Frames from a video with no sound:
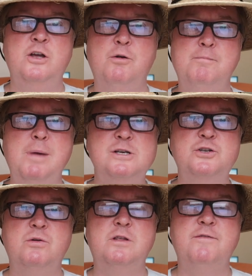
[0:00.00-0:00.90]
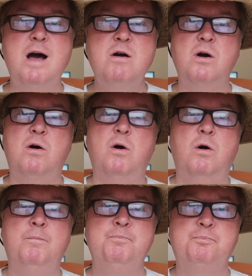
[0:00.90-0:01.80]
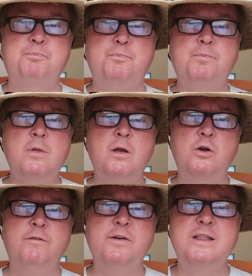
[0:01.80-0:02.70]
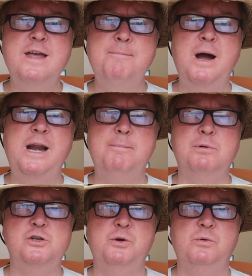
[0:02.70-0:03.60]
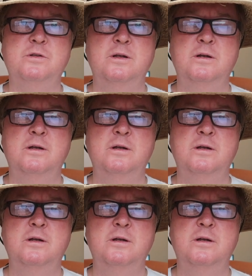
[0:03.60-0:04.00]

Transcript: your mixtures of alcohol. Don't forget that pineapple juice.